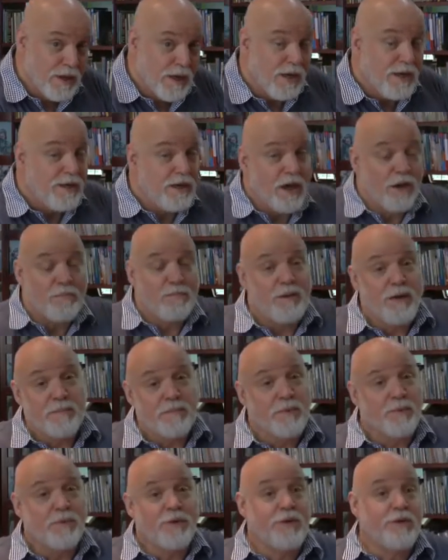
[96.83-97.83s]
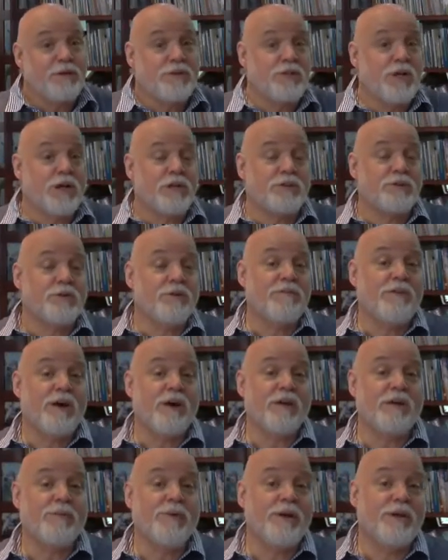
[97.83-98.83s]
Young people, when you judge or
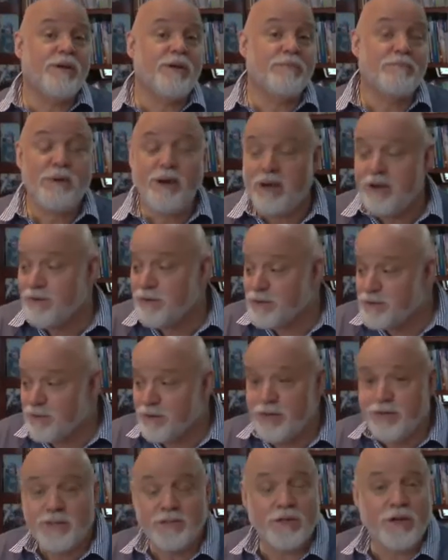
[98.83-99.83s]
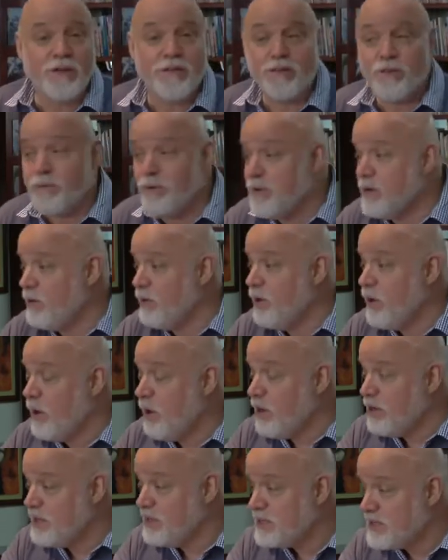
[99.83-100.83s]
evaluate your parents or each other, when you
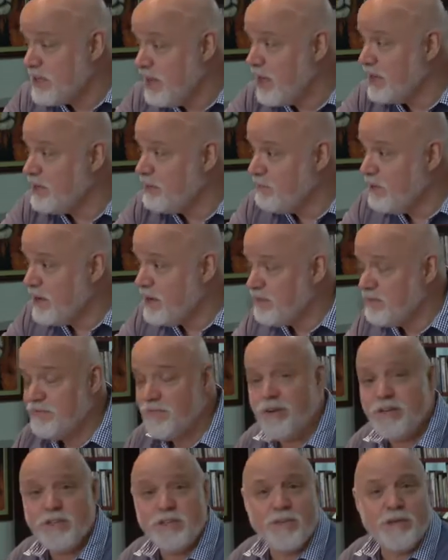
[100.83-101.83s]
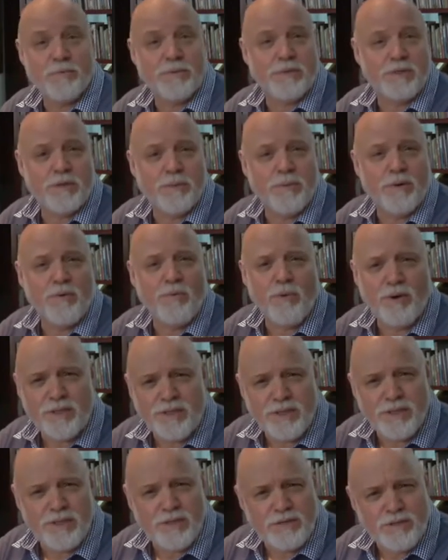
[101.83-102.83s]
decide to make a friendship with someone, what
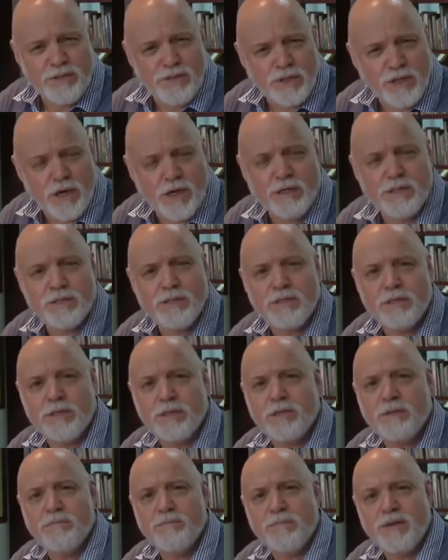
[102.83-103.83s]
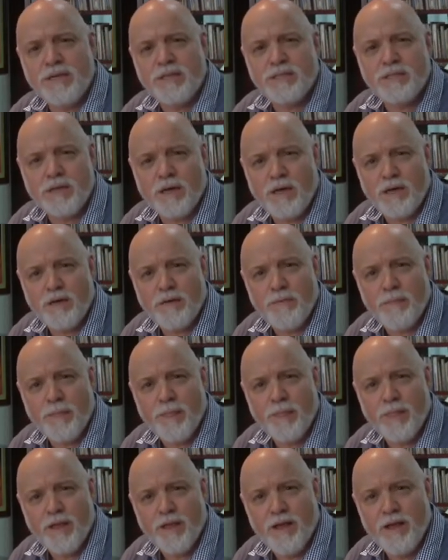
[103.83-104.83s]
do you judge based on?
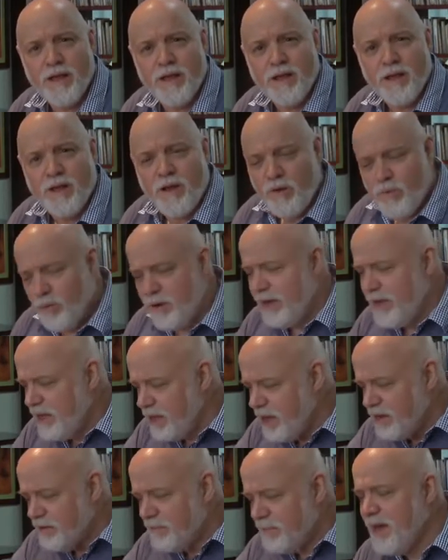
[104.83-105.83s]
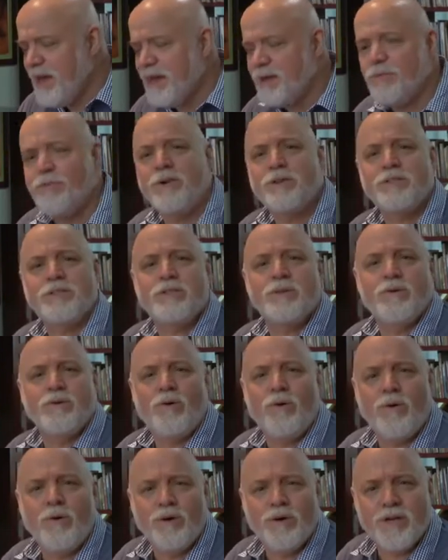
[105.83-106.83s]
When a young man wants to
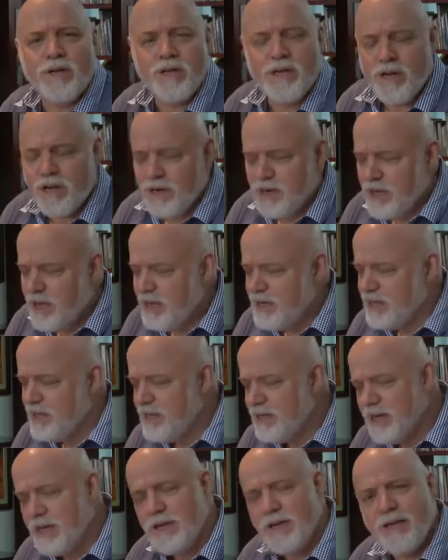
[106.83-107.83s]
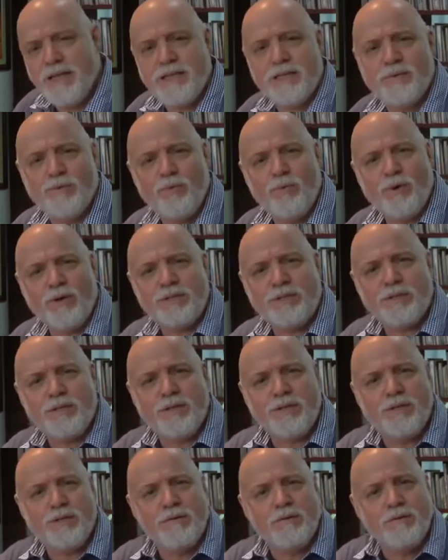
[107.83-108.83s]
court a young lady, young ladies, what do
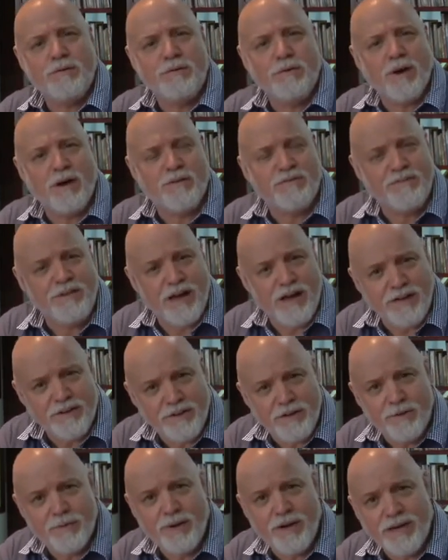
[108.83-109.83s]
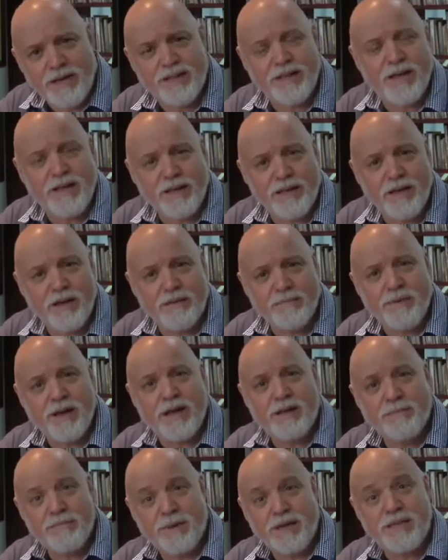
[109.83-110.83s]
you evaluate that young
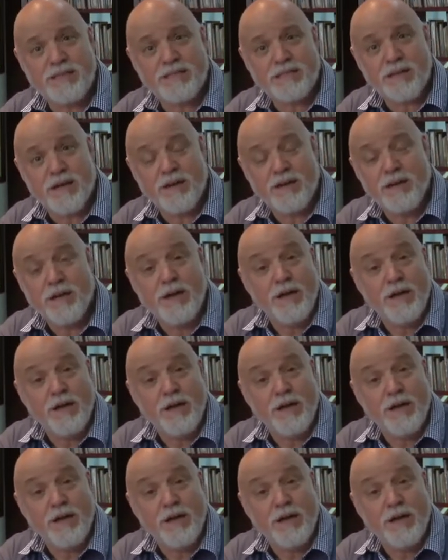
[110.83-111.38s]
man based on?